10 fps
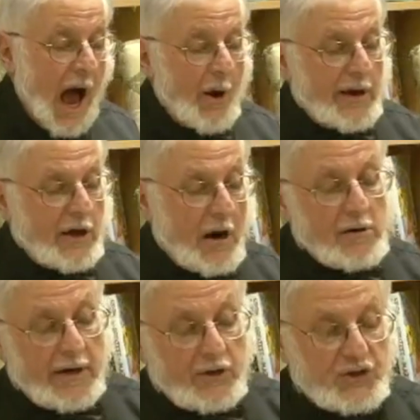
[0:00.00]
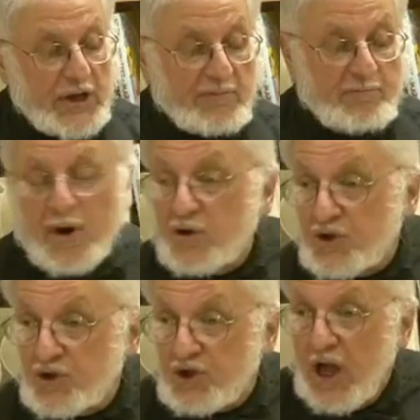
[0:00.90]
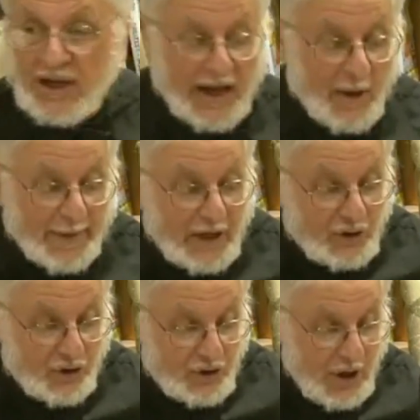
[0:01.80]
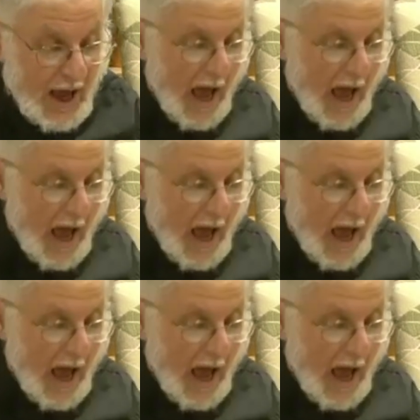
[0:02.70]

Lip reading: How it hurries in bursts like a beast.